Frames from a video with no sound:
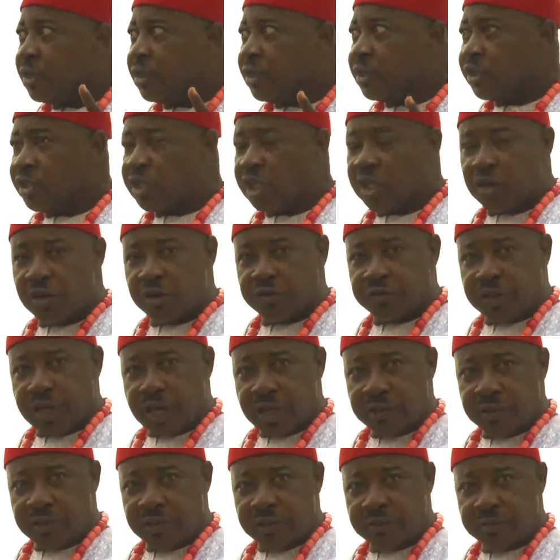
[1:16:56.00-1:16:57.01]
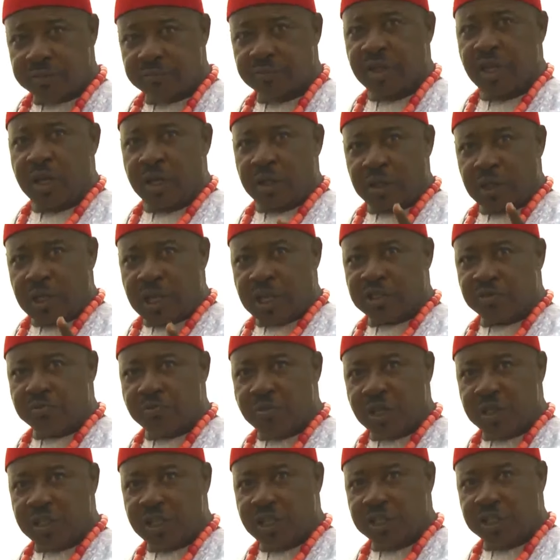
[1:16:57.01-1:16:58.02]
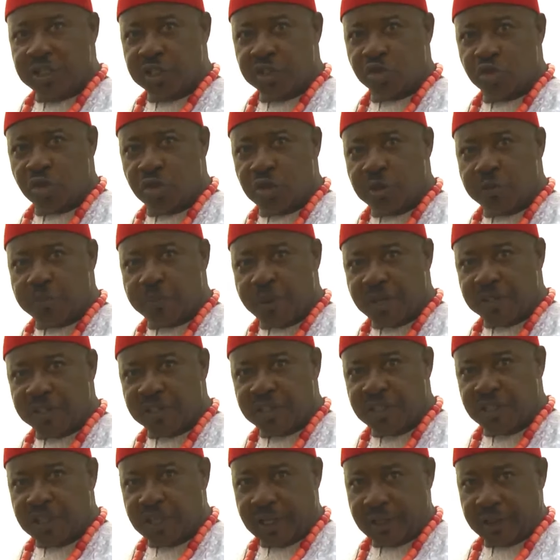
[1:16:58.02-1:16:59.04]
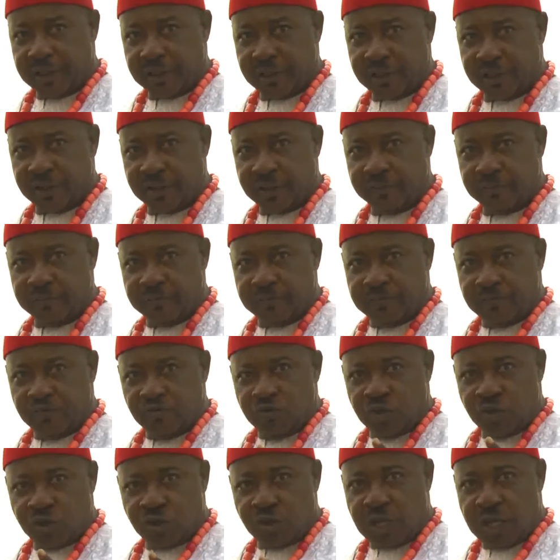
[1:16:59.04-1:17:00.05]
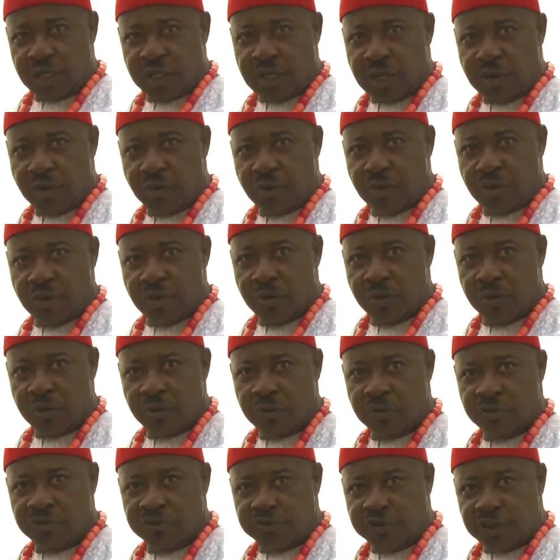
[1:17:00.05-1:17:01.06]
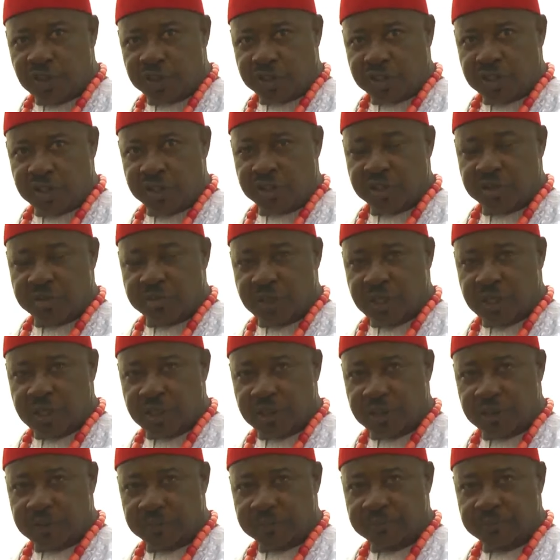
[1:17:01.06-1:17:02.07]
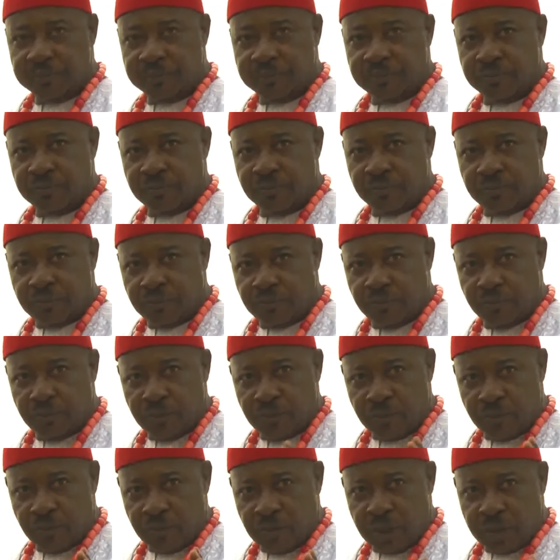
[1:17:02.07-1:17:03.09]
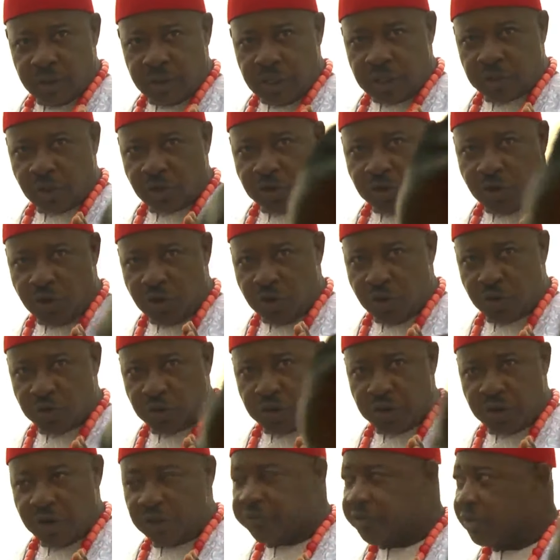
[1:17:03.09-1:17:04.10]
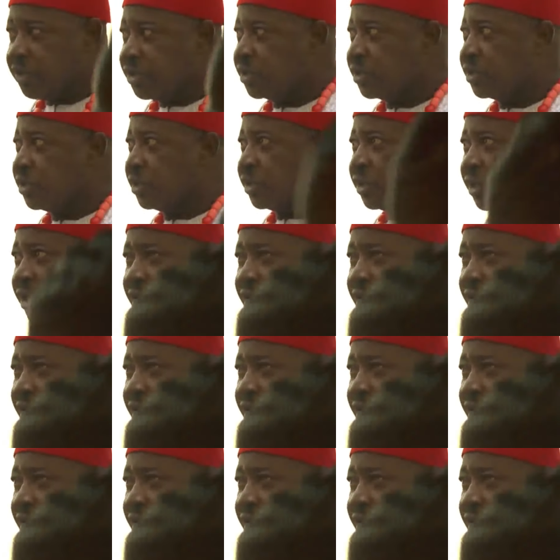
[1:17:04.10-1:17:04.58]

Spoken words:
Instead of that, let's manage it to the parts dealers so that they will fix it immediately. Let us not go to the office in